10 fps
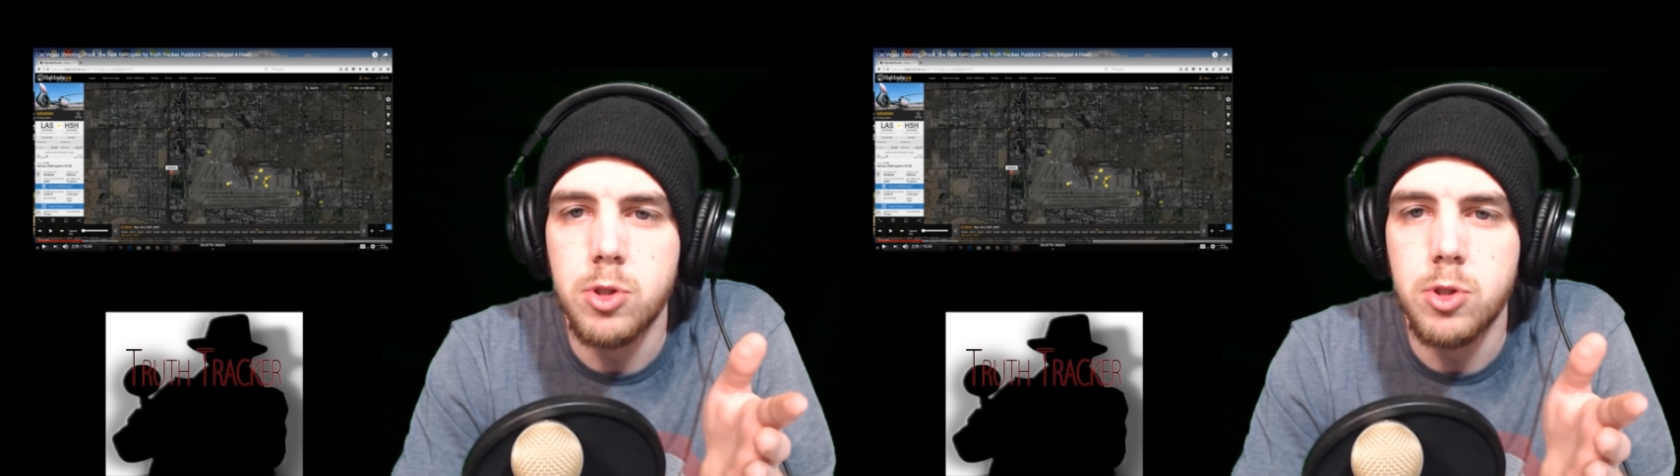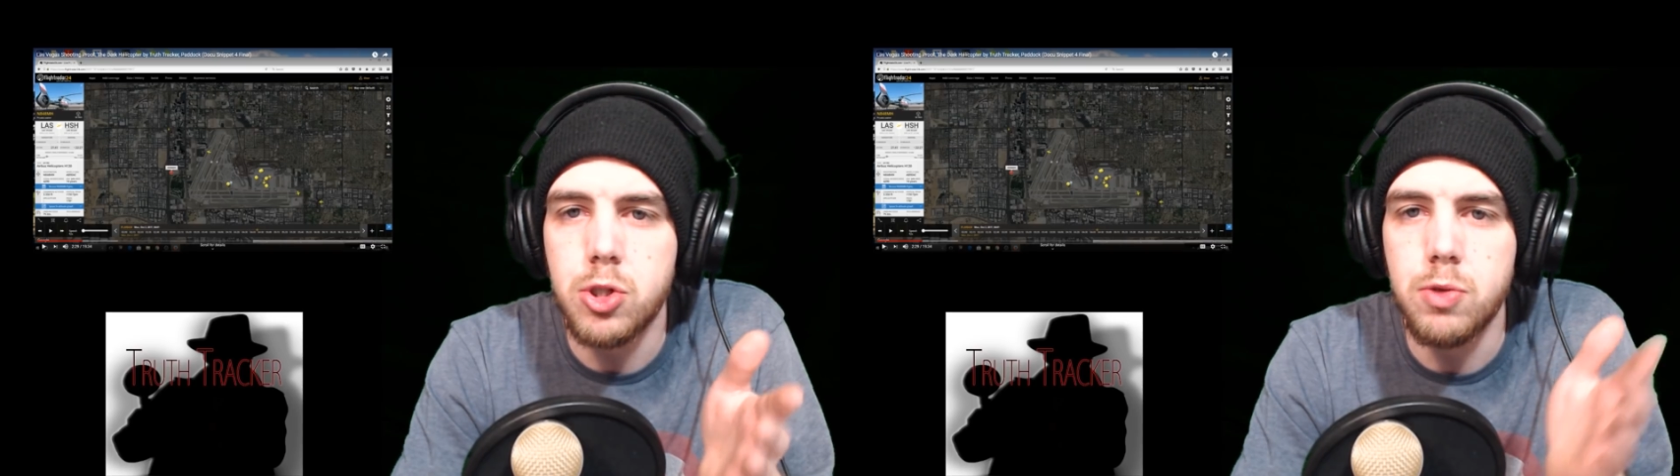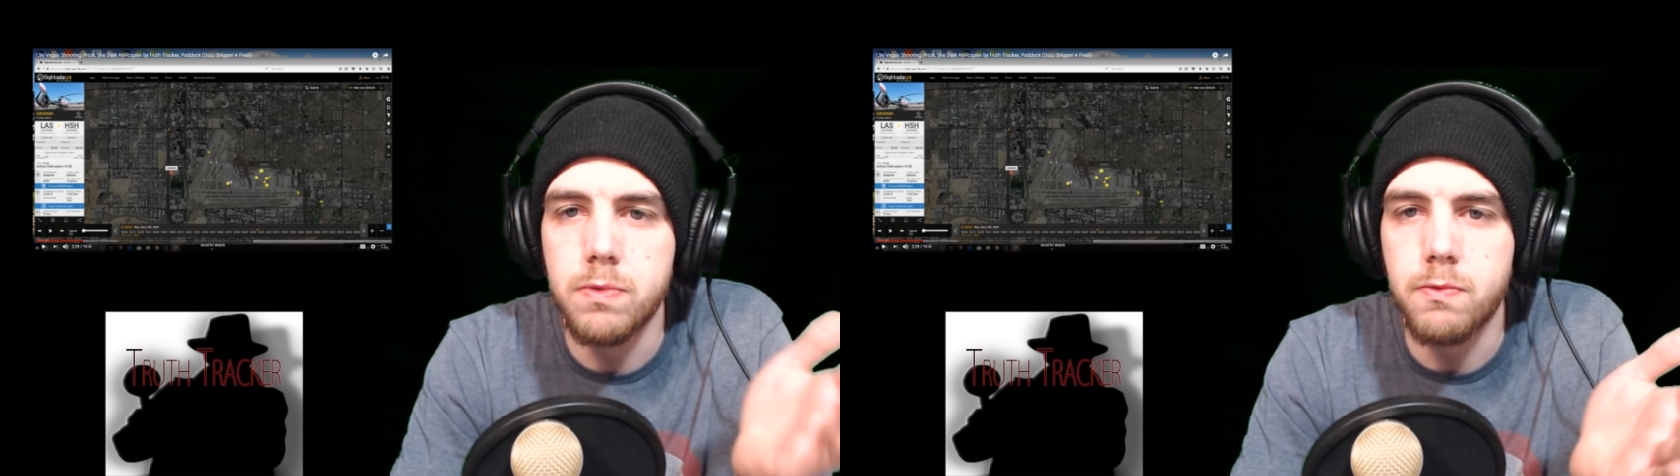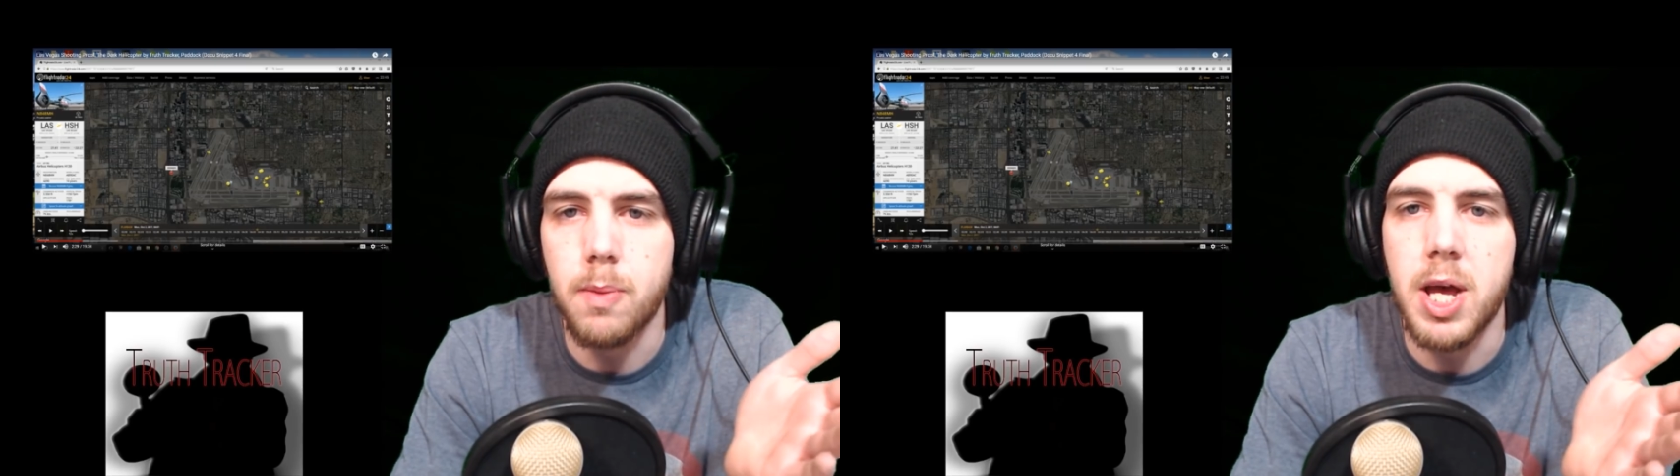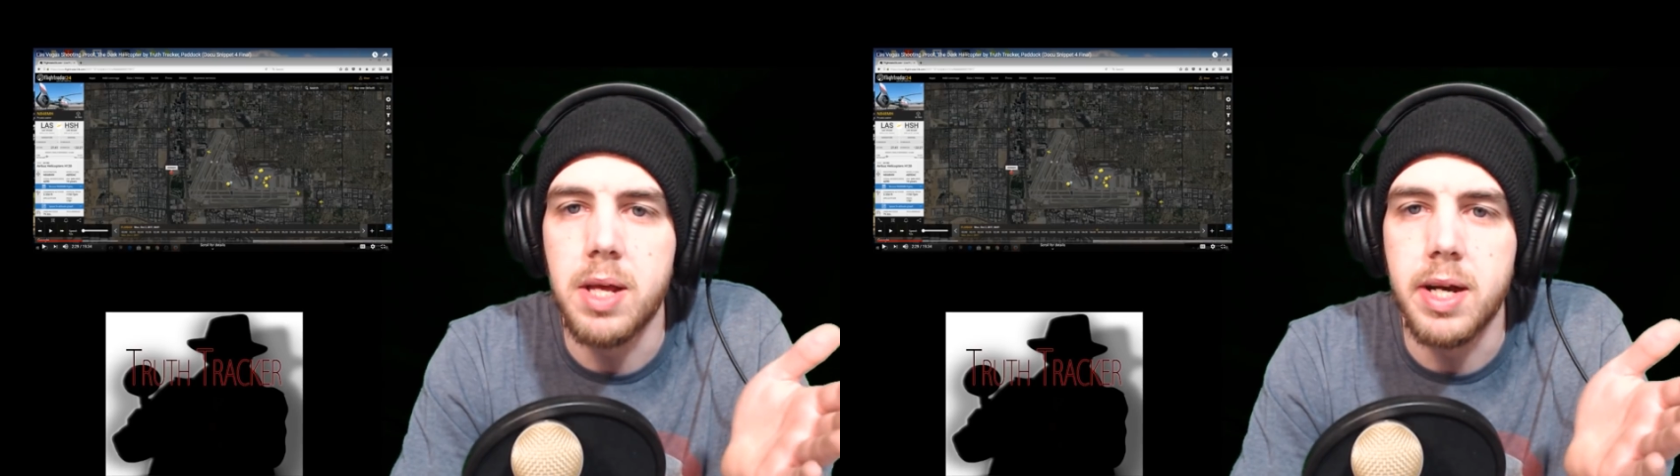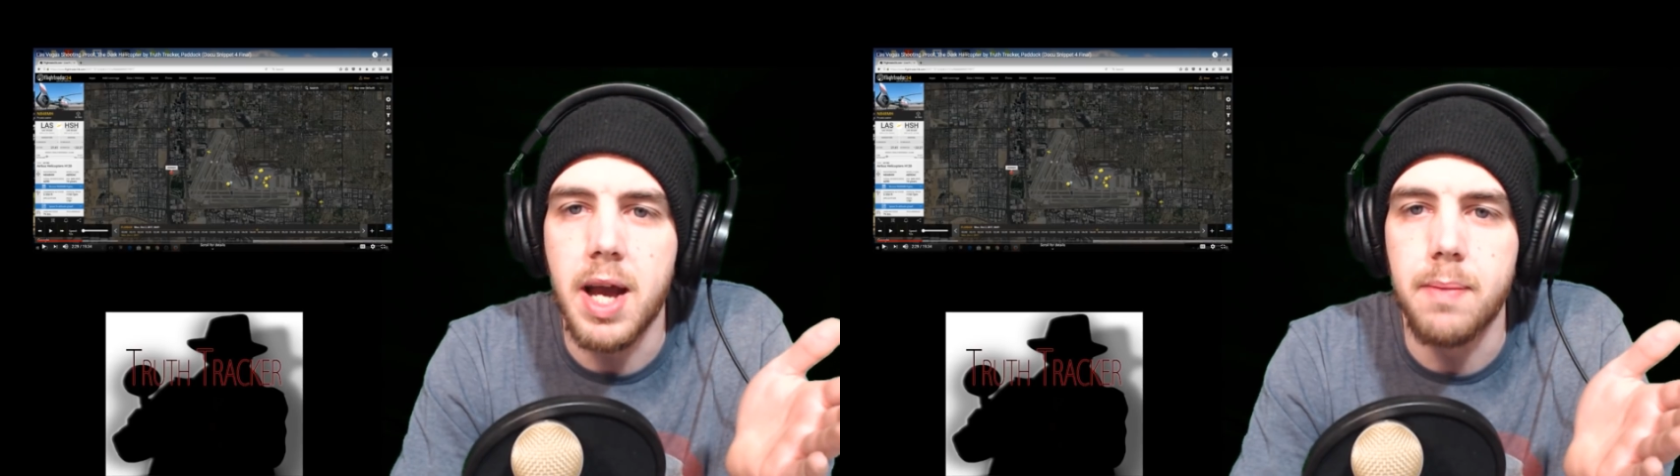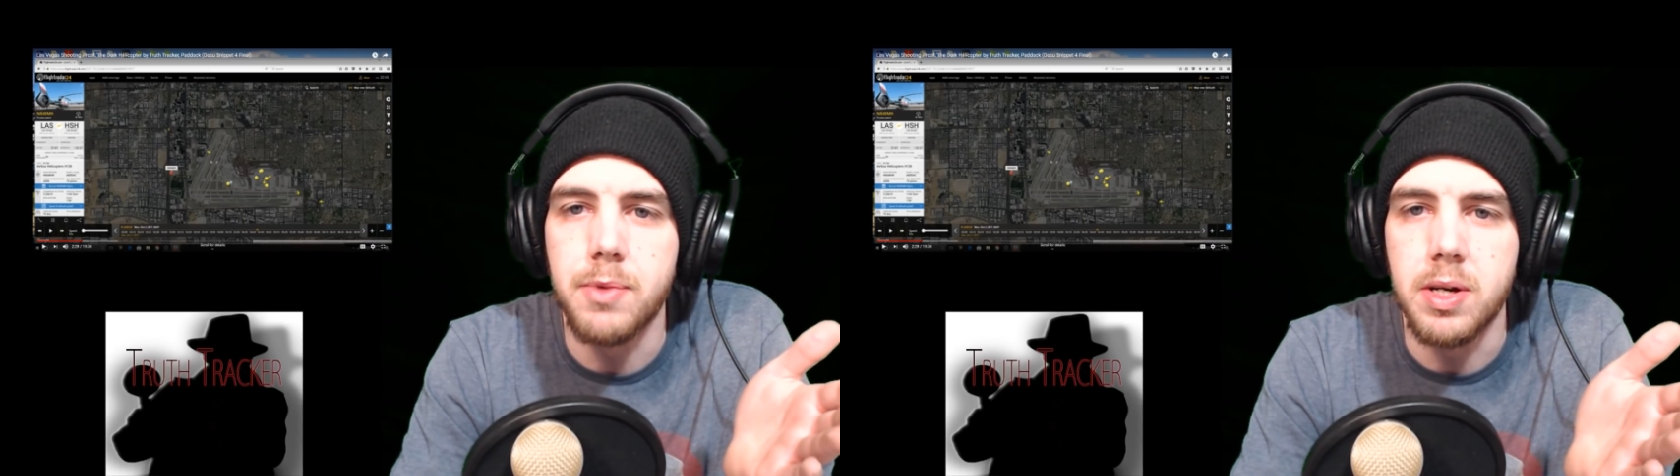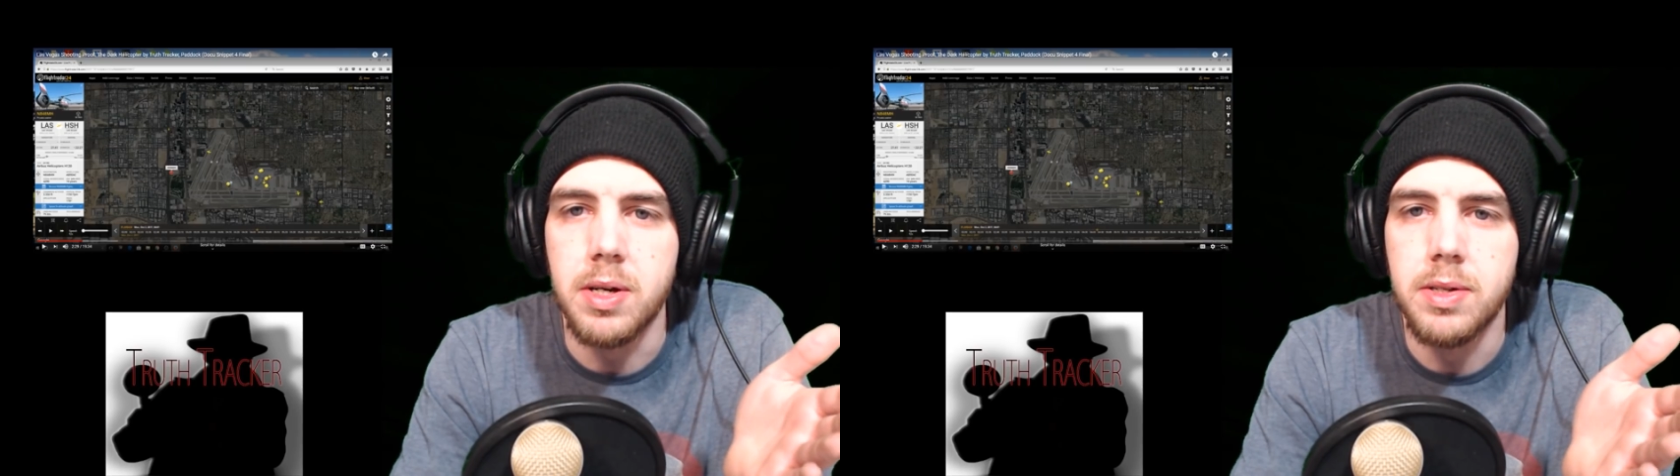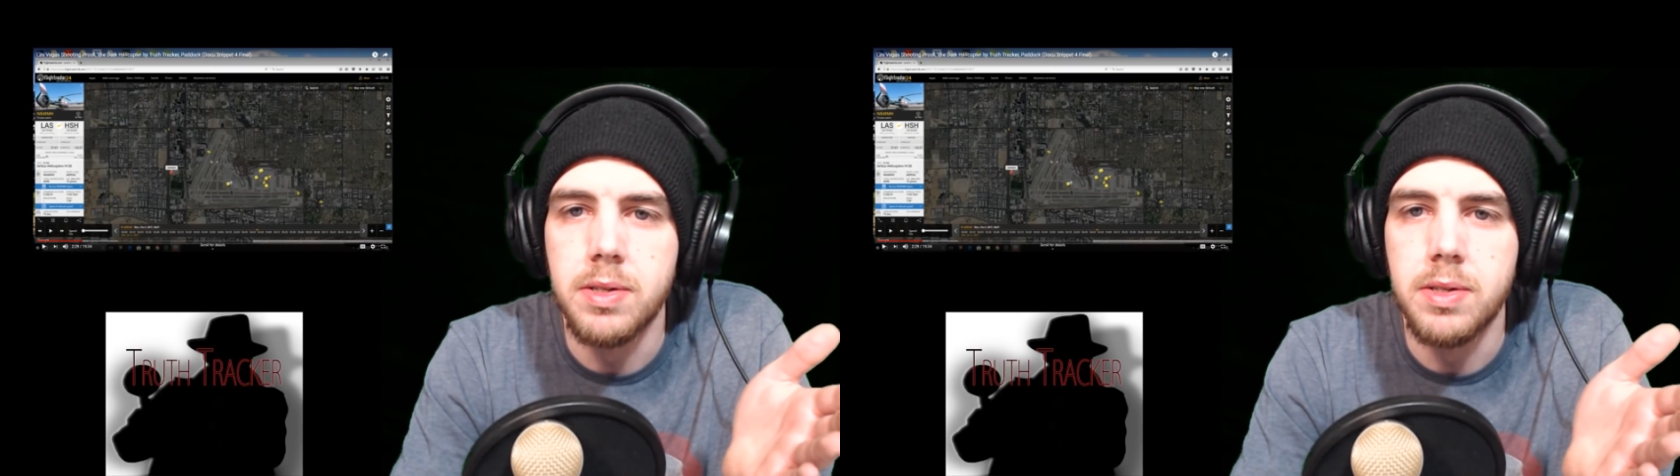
shooting from a helicopter,